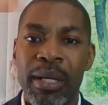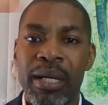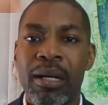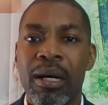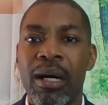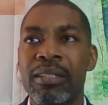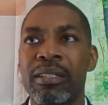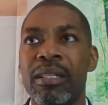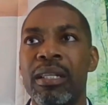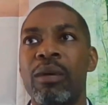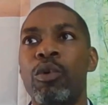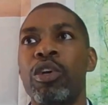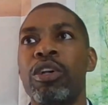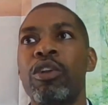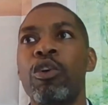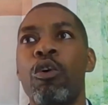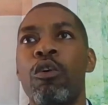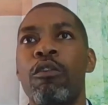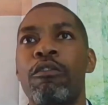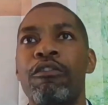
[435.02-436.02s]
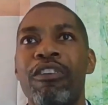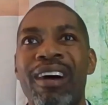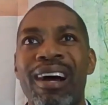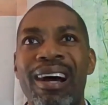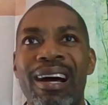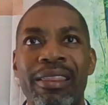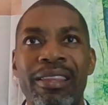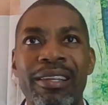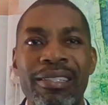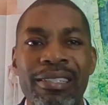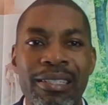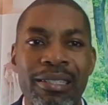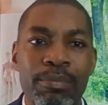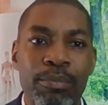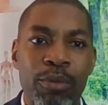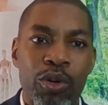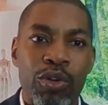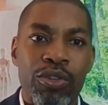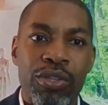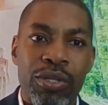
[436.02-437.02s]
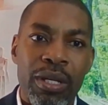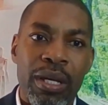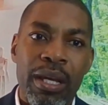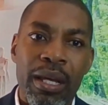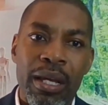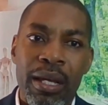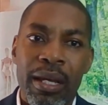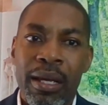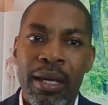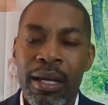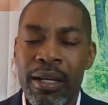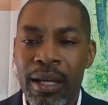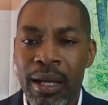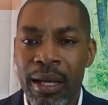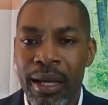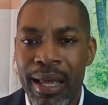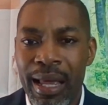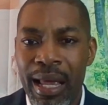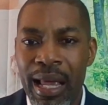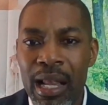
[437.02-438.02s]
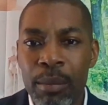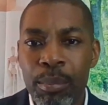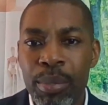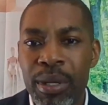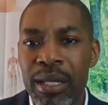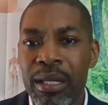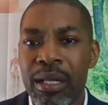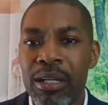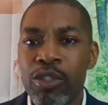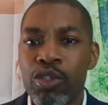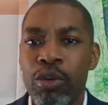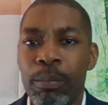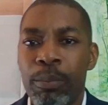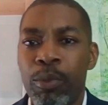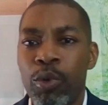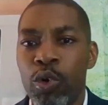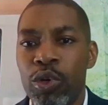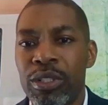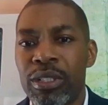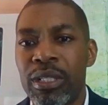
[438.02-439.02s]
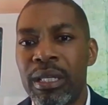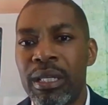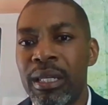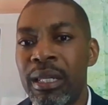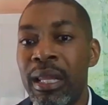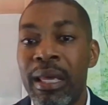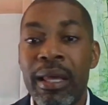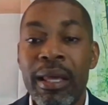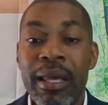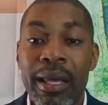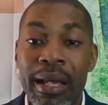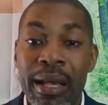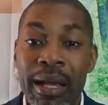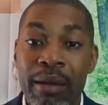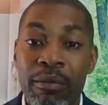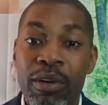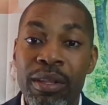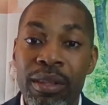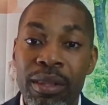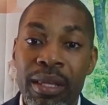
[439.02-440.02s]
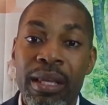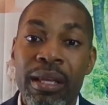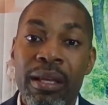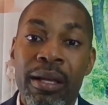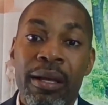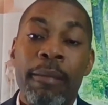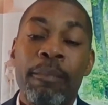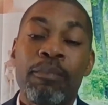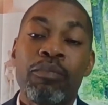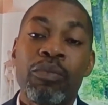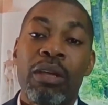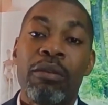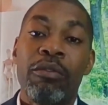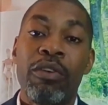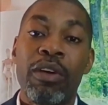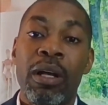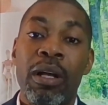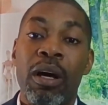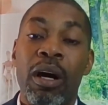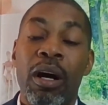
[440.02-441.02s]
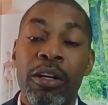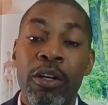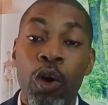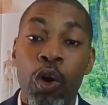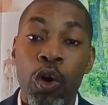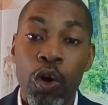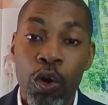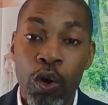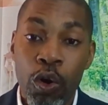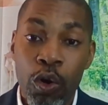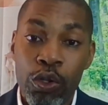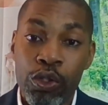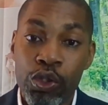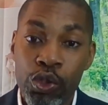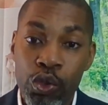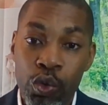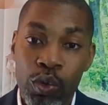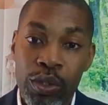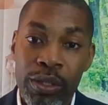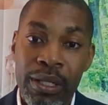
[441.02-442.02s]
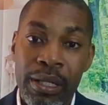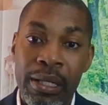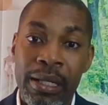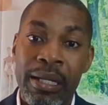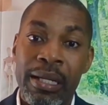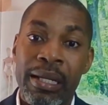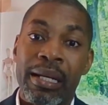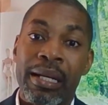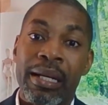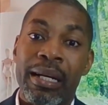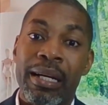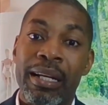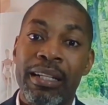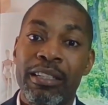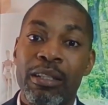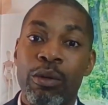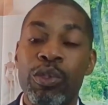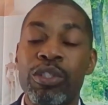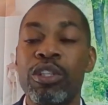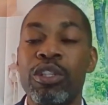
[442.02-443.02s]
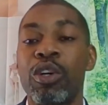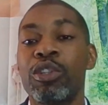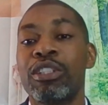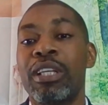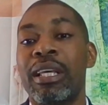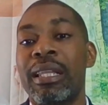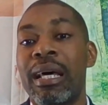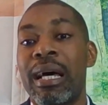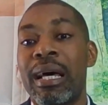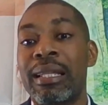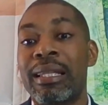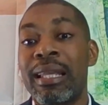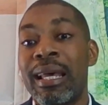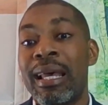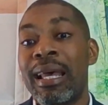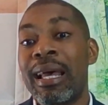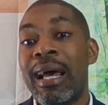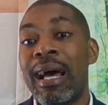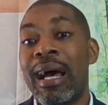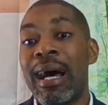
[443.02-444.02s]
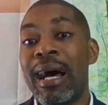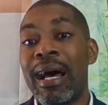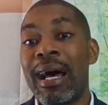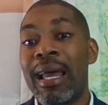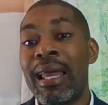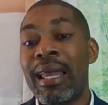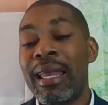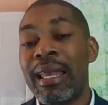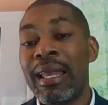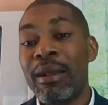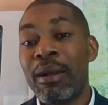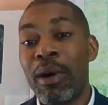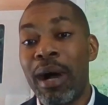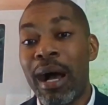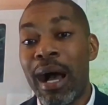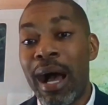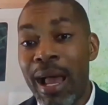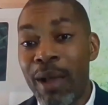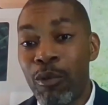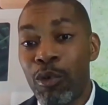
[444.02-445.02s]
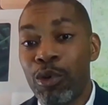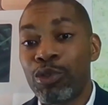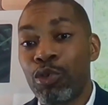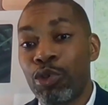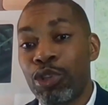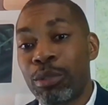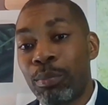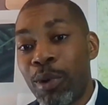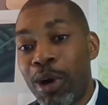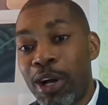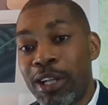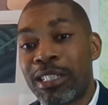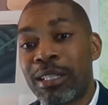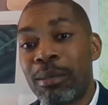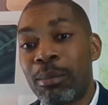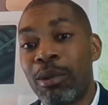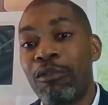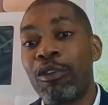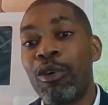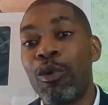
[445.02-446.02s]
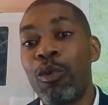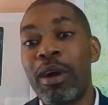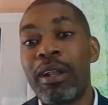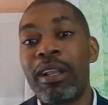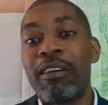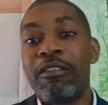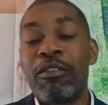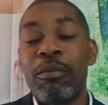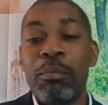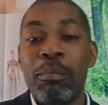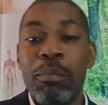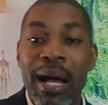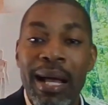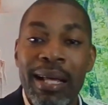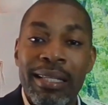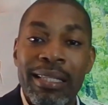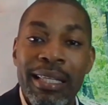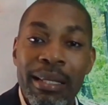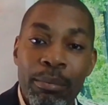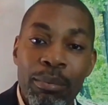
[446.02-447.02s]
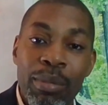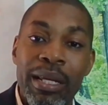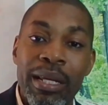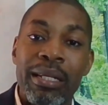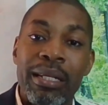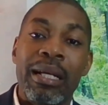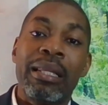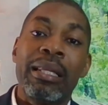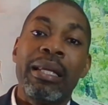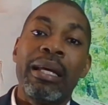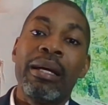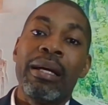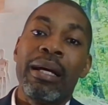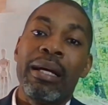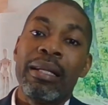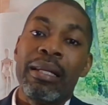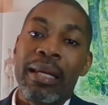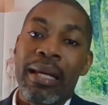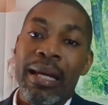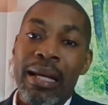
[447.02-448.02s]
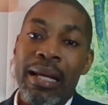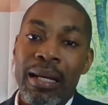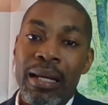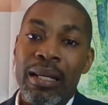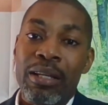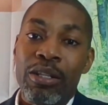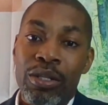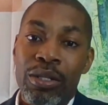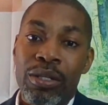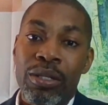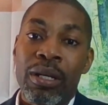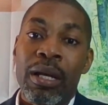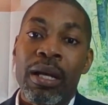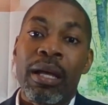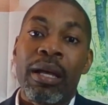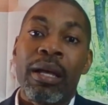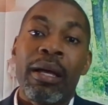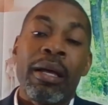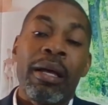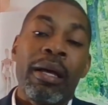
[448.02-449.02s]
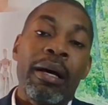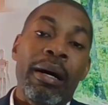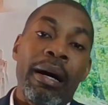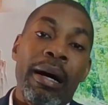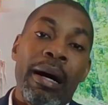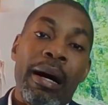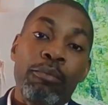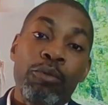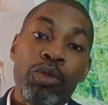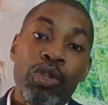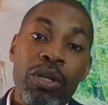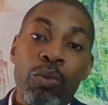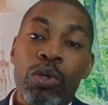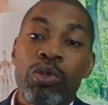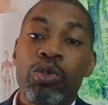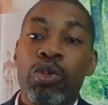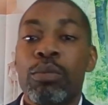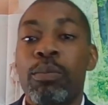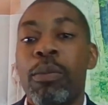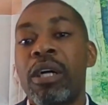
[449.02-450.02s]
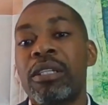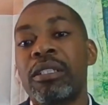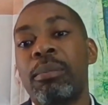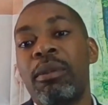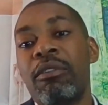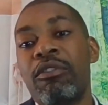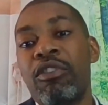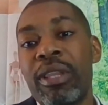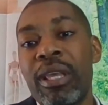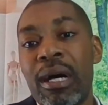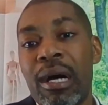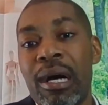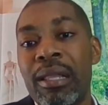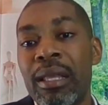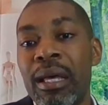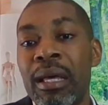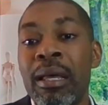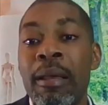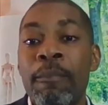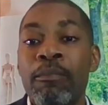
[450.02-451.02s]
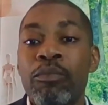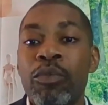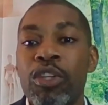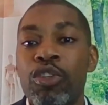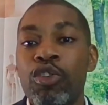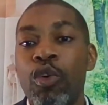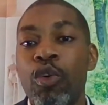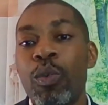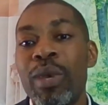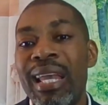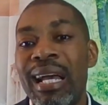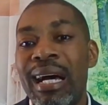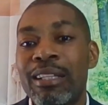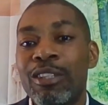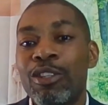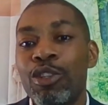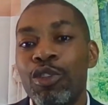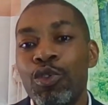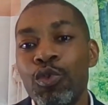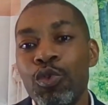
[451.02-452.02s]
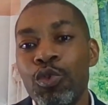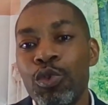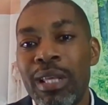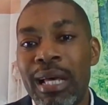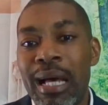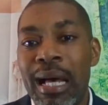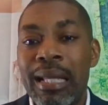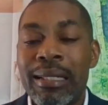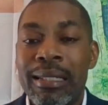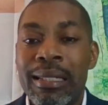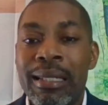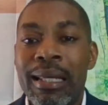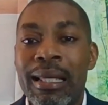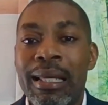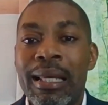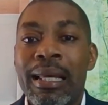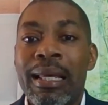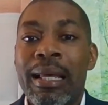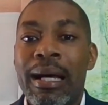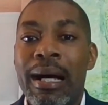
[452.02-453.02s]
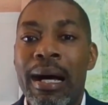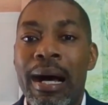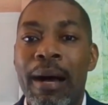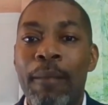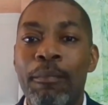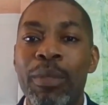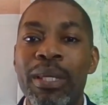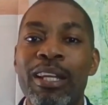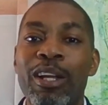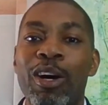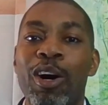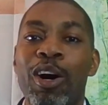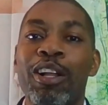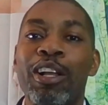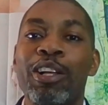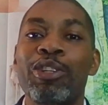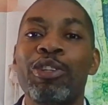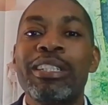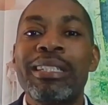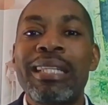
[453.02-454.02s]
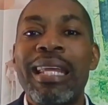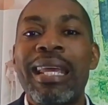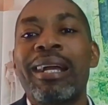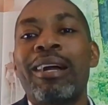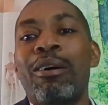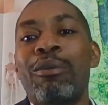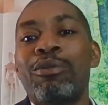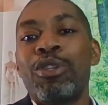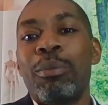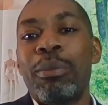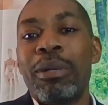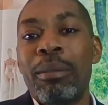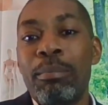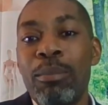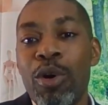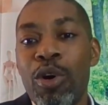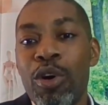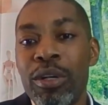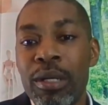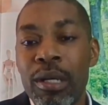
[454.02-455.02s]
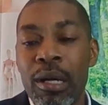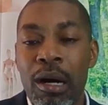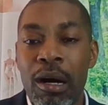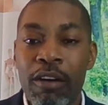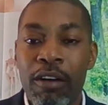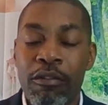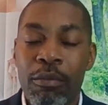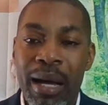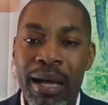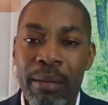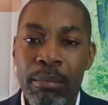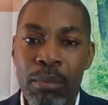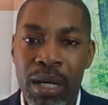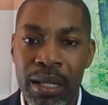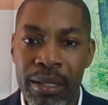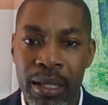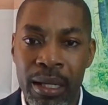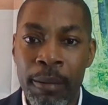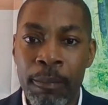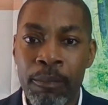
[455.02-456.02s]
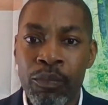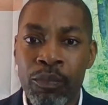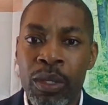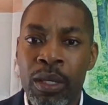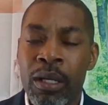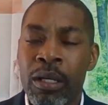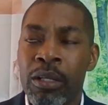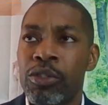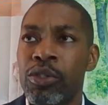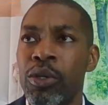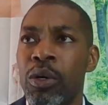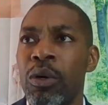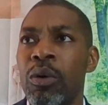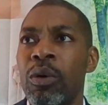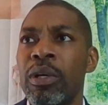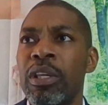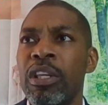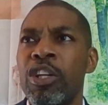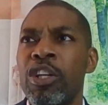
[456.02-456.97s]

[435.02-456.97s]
because there were no fathers per se helping and supporting, everything fell on her shoulder. And as a result of that, I was responsible for one of my sibling, and the eldest, she was responsible for the other. So we had to do that in order to take off some of the burden of my mother. So